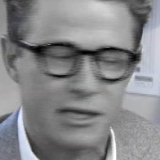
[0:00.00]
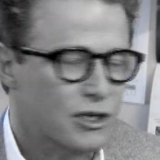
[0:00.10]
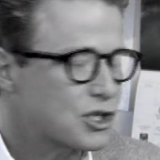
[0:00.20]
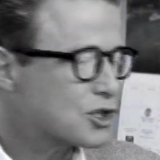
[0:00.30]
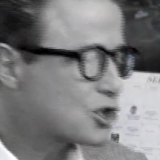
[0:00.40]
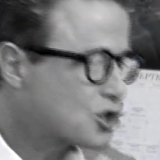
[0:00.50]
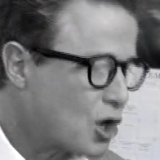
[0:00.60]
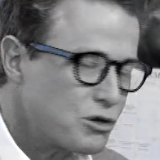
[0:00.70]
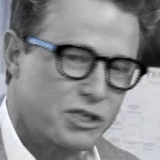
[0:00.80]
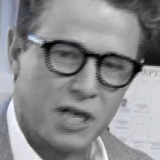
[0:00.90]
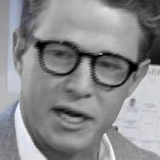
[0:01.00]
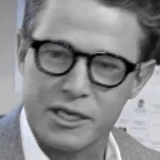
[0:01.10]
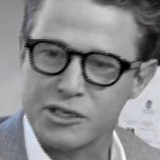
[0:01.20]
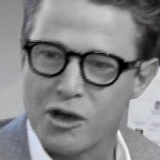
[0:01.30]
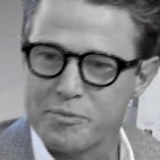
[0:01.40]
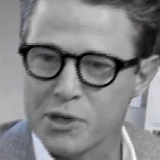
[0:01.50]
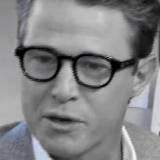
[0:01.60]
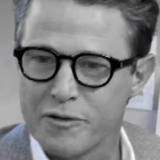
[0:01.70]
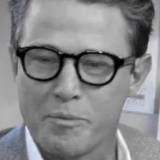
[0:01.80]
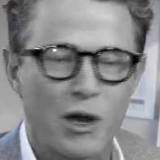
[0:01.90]
looks so stunning, so
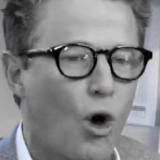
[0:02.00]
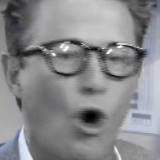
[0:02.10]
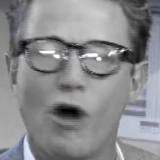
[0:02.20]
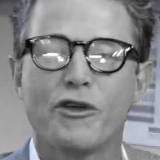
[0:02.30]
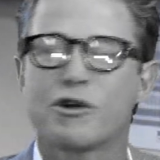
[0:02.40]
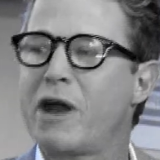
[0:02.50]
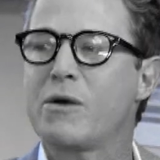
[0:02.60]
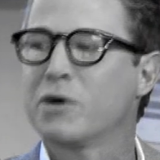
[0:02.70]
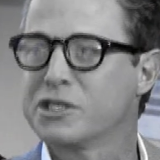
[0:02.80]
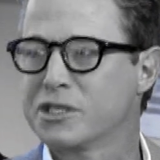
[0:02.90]
beautiful, but all the great ones